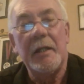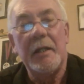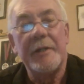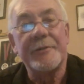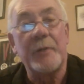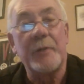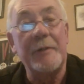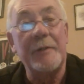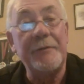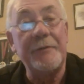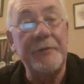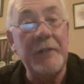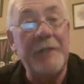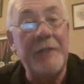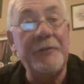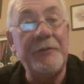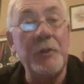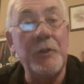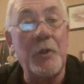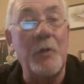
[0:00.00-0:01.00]
So
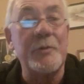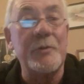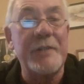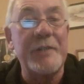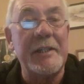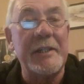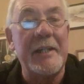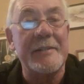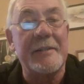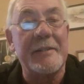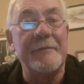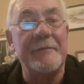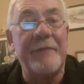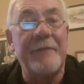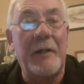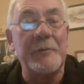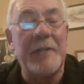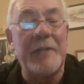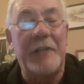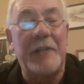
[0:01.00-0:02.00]
if you go to the Erskine
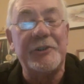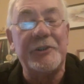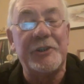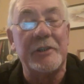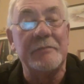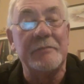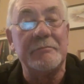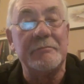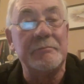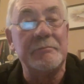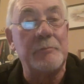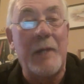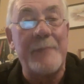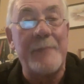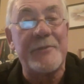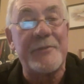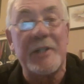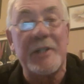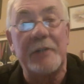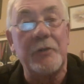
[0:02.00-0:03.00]
Foundation
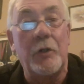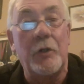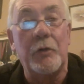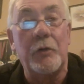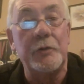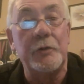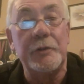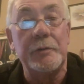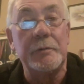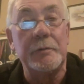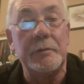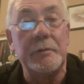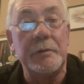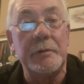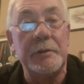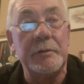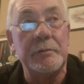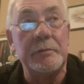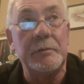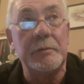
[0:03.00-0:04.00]
website or
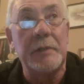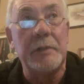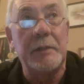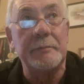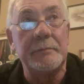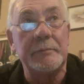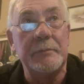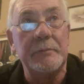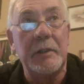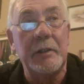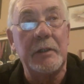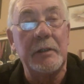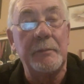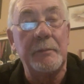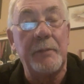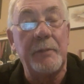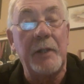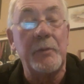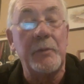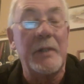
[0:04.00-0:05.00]
you
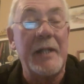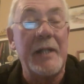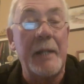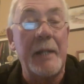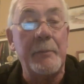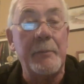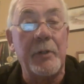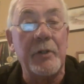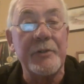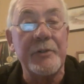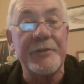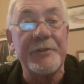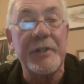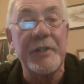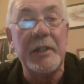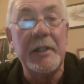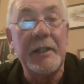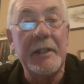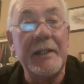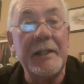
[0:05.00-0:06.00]
buy one of their books,
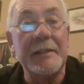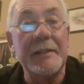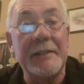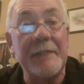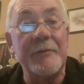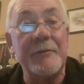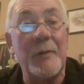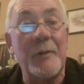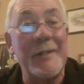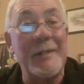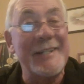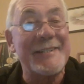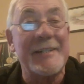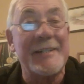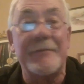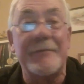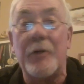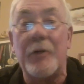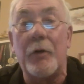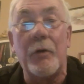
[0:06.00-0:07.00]
it'll give you a list
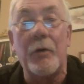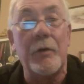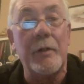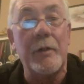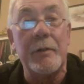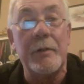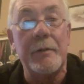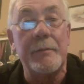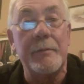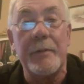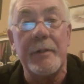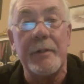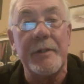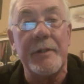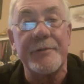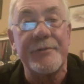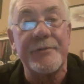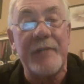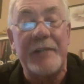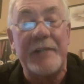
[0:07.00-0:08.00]
of all
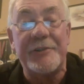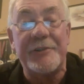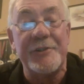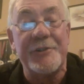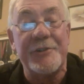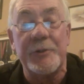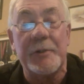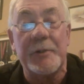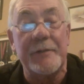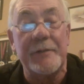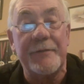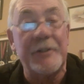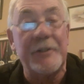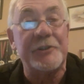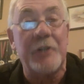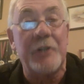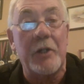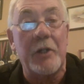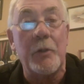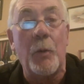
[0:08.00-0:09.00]
the stretches you can
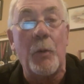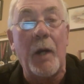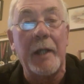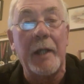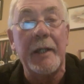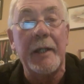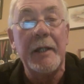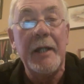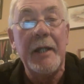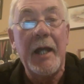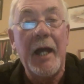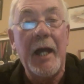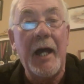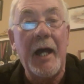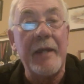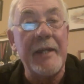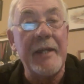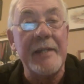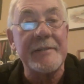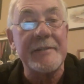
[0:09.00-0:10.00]
fish on the Y,
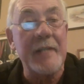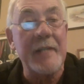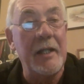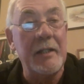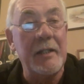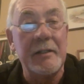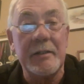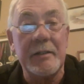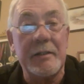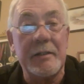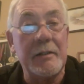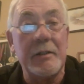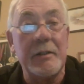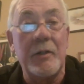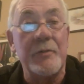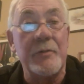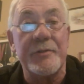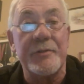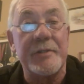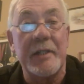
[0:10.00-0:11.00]
and there's
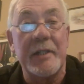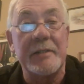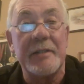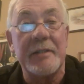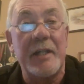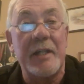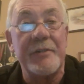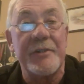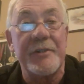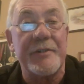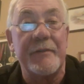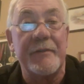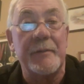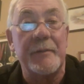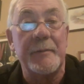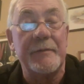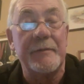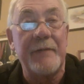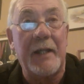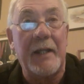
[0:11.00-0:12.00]
loads. There's hundreds of
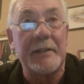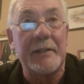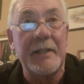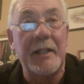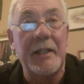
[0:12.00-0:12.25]
them, in fact.